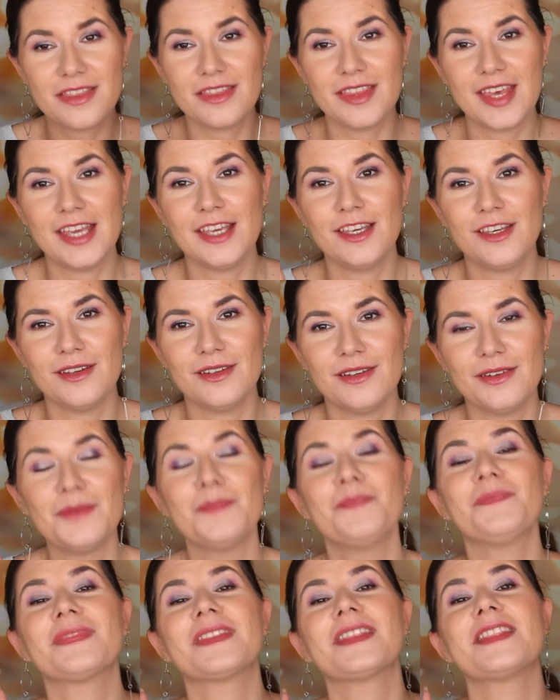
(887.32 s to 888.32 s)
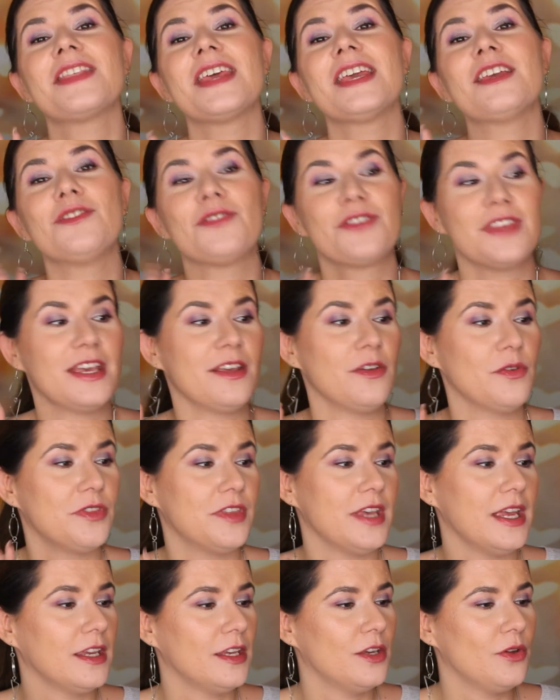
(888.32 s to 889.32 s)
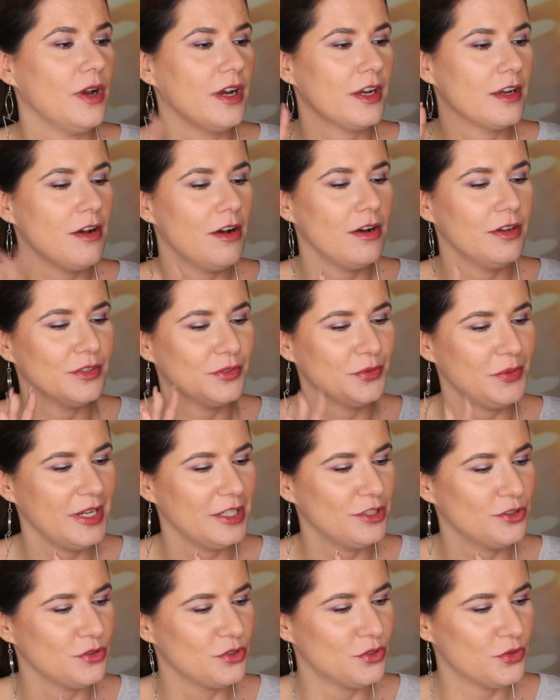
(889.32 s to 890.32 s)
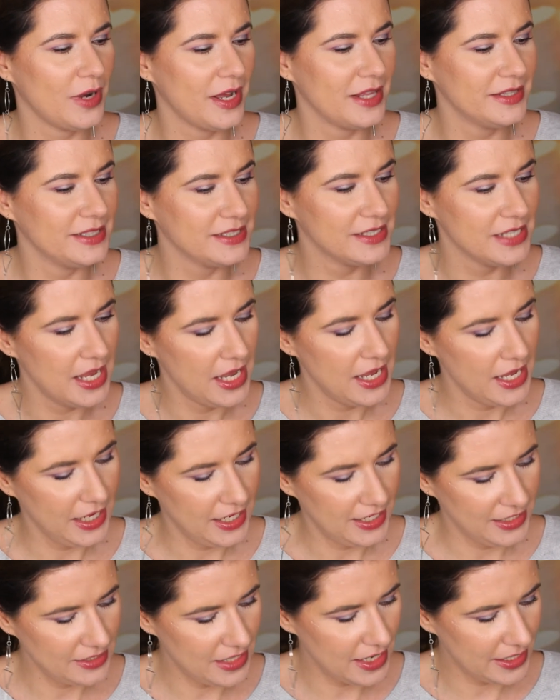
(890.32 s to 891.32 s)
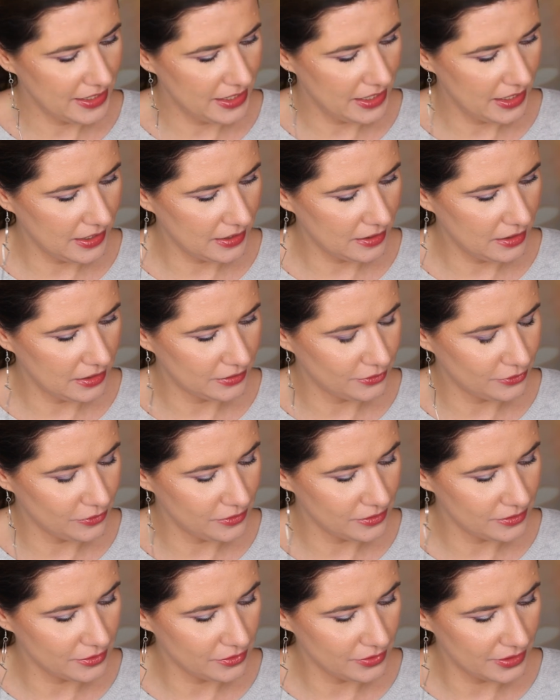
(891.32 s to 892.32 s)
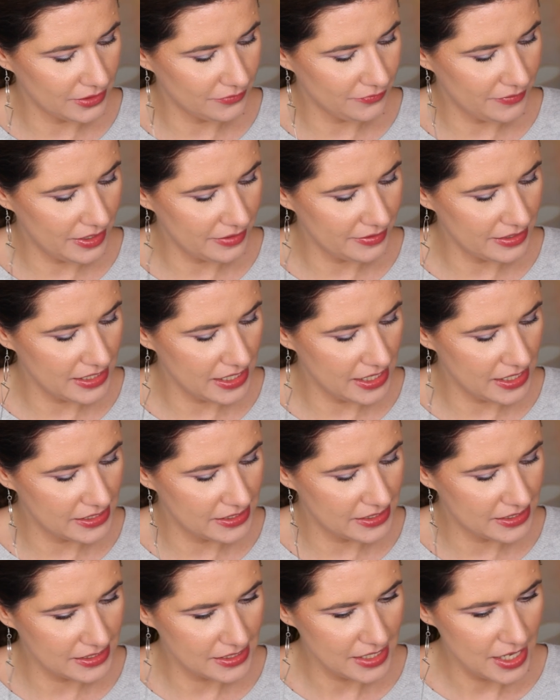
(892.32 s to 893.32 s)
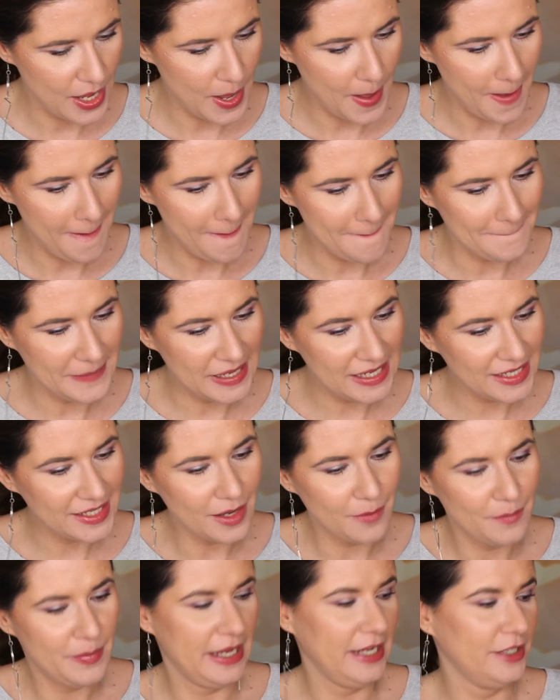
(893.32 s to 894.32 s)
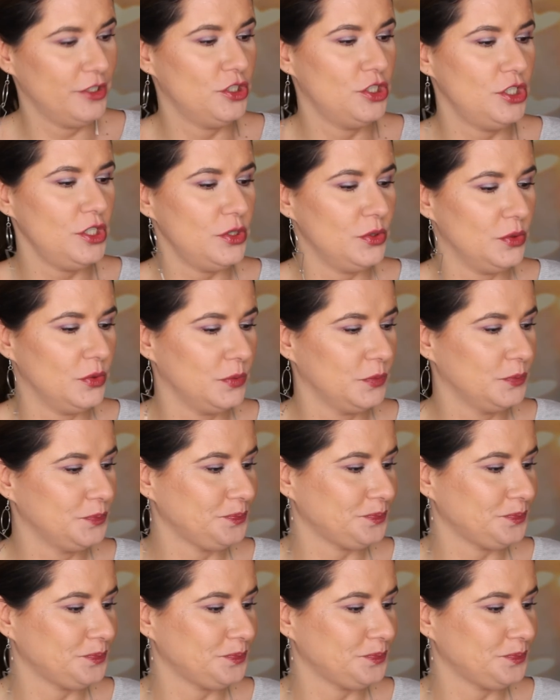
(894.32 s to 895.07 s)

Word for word: Thank you, thank you, thank you, thank you. I can't wait to try this. And I get, got also a very nice makeup bag too.